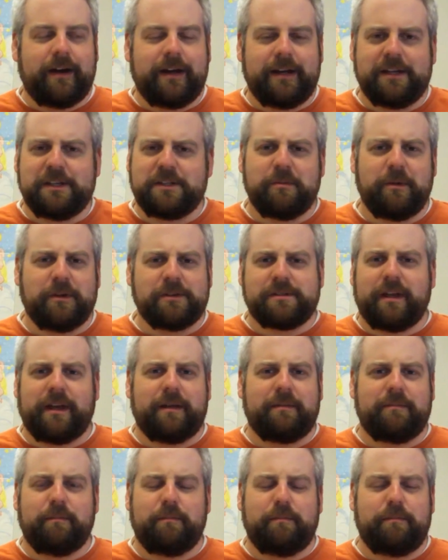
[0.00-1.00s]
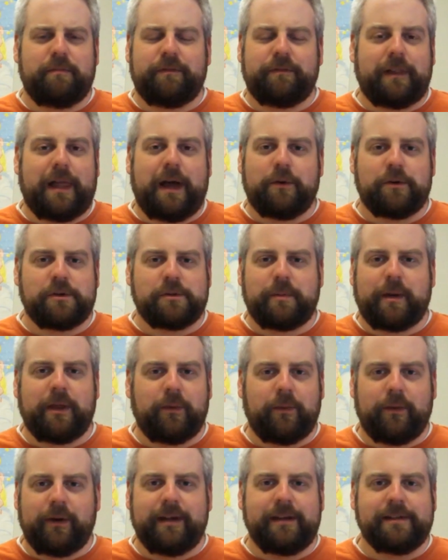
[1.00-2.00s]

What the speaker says: He smells like flowers, by the way.